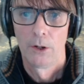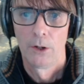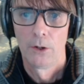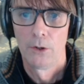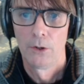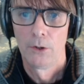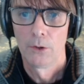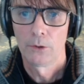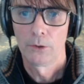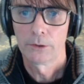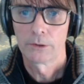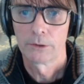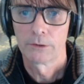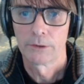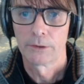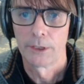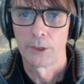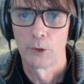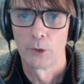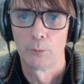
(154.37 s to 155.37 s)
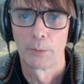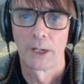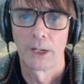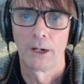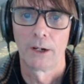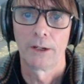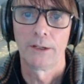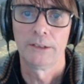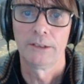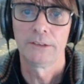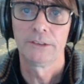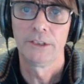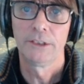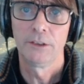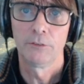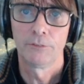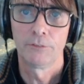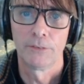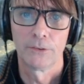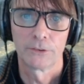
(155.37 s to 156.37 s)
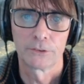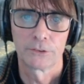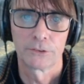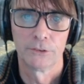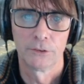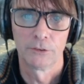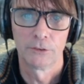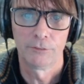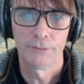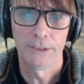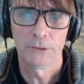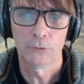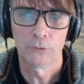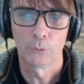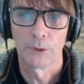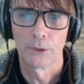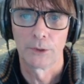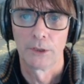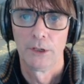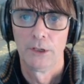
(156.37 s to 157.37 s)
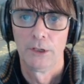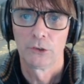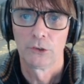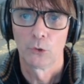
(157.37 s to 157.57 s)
not take an umbrella is the inversion of this one.